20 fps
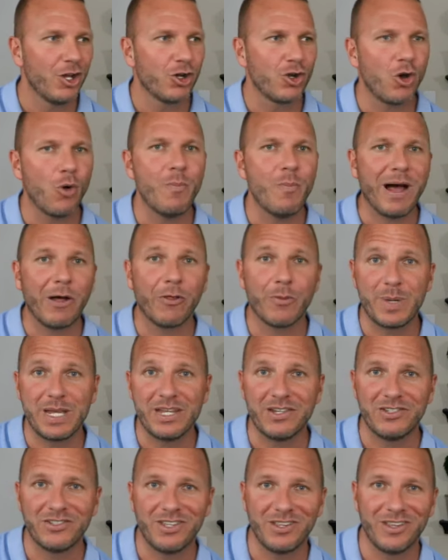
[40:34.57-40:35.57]
go
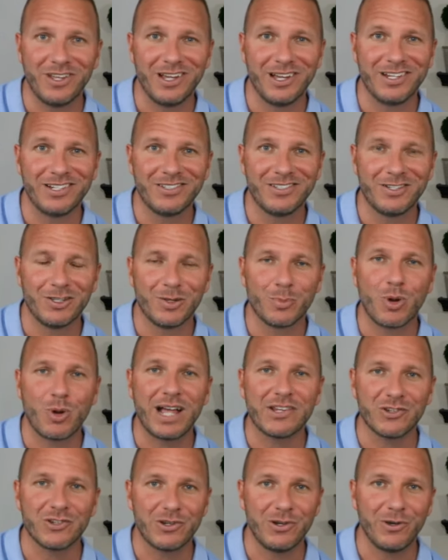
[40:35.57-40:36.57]
mouthpiece to the
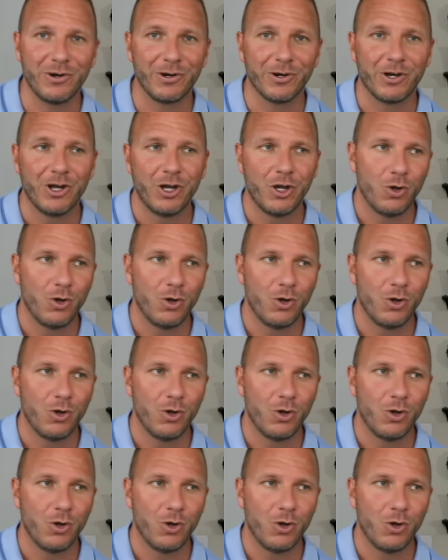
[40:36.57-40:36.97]
prosecutor.